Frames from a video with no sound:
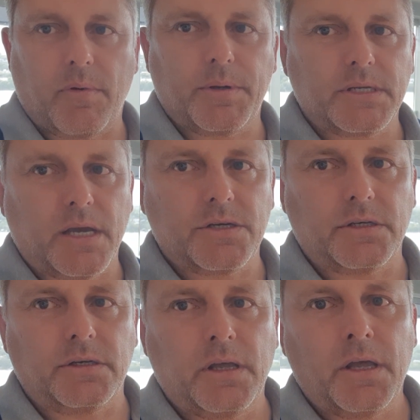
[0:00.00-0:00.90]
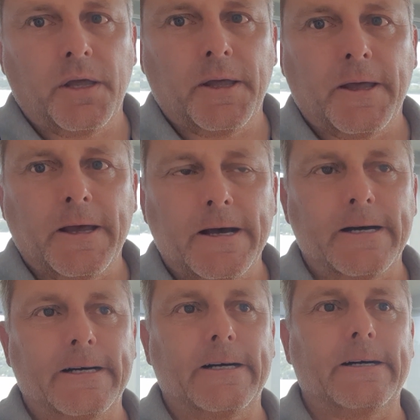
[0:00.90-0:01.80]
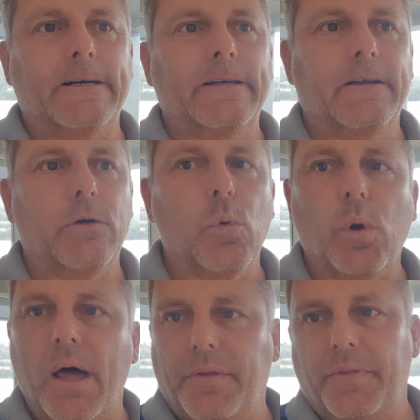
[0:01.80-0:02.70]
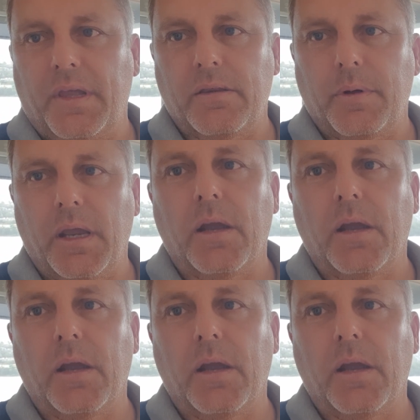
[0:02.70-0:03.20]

reputation, all other things being